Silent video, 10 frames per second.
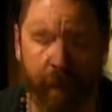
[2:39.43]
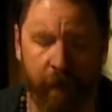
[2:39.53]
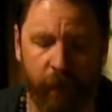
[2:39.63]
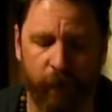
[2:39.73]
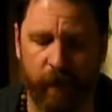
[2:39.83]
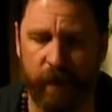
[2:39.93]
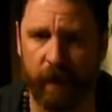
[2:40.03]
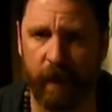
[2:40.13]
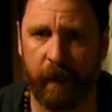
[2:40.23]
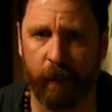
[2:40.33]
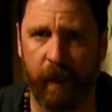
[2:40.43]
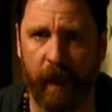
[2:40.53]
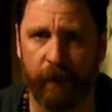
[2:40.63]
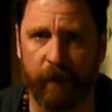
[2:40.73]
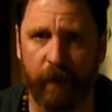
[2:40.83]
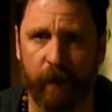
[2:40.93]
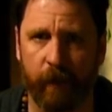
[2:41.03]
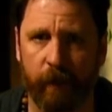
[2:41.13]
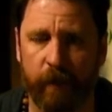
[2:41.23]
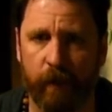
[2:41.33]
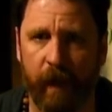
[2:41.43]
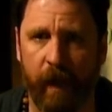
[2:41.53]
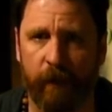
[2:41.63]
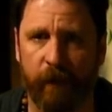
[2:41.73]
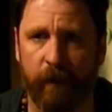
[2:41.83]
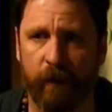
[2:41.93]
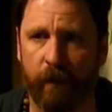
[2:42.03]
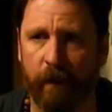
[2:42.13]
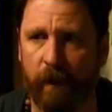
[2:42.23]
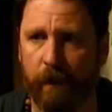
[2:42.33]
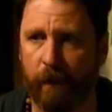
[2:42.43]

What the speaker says: The first thing that we have to do is we have to